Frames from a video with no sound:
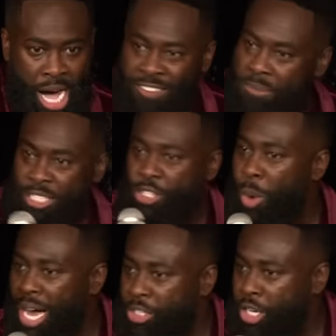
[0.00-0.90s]
I've been to
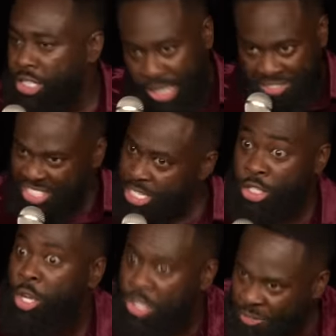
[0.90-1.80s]
white church. I've seen
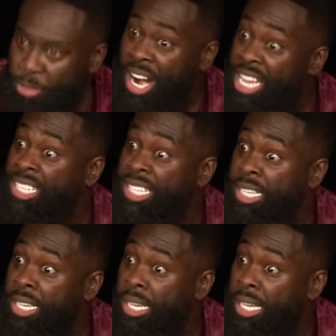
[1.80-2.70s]
songs of praise.
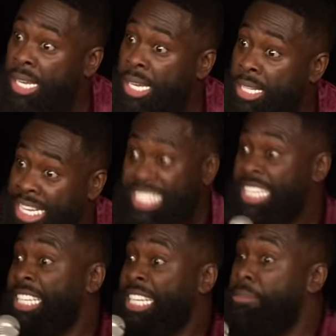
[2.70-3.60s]
They
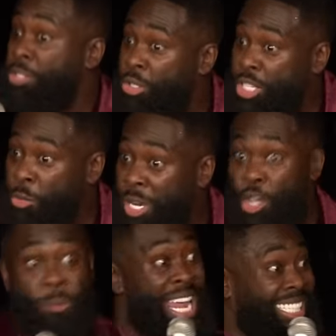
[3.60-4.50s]
sing the same songs as we
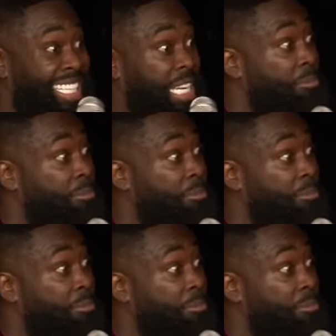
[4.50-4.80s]
do, but they sing